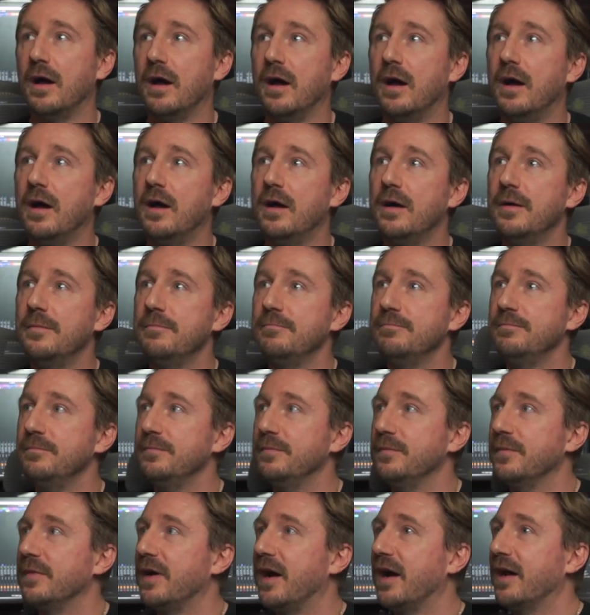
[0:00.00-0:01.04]

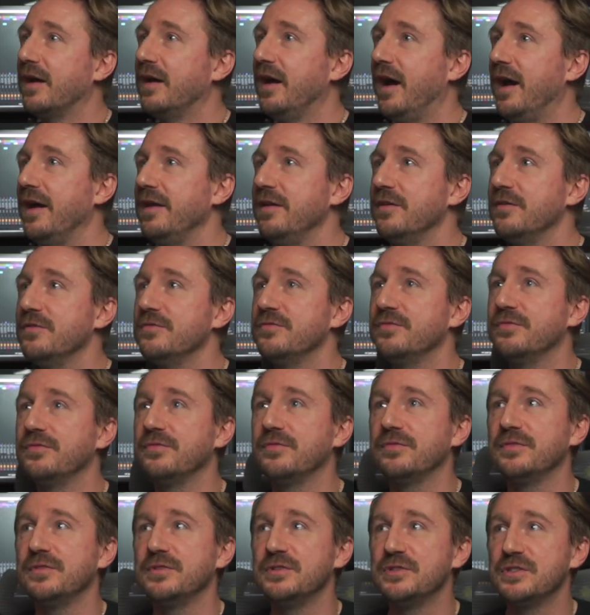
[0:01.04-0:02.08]
I kind of
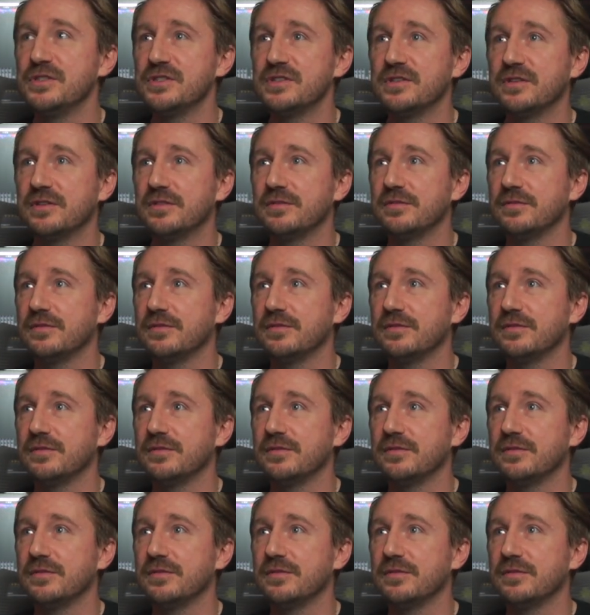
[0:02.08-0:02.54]
just